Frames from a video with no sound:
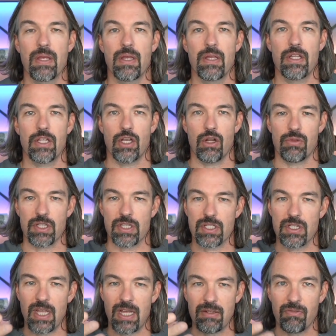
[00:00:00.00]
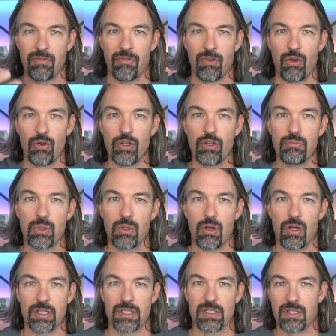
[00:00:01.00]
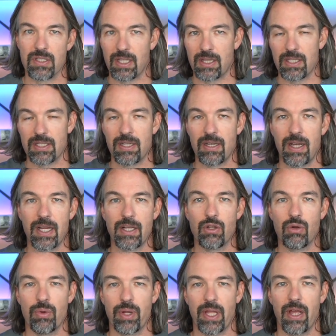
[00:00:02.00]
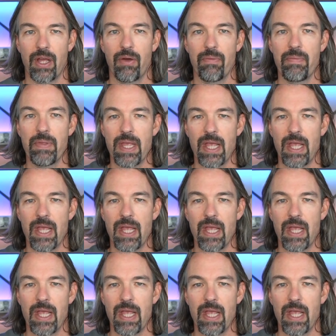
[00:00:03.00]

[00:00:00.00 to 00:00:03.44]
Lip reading: That volume loss is like the tide going out